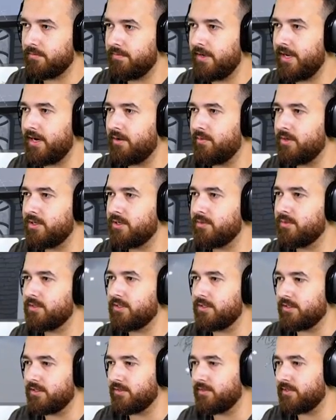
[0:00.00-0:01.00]
man, I wish it
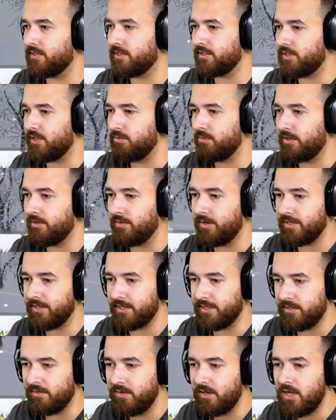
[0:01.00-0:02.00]
wasn't so snowy right
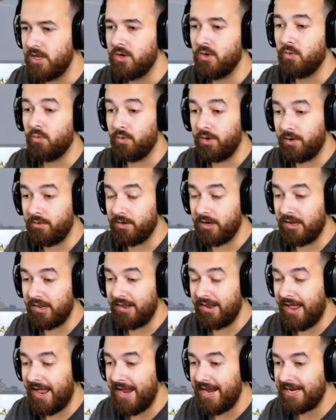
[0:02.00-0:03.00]
now. What I would
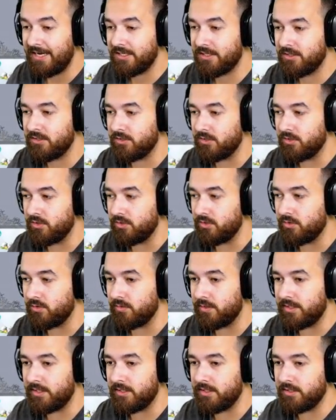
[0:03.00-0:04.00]
like to do
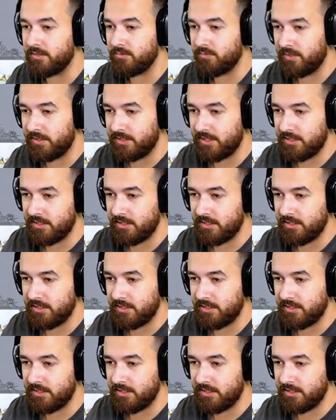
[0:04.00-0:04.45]
is, where's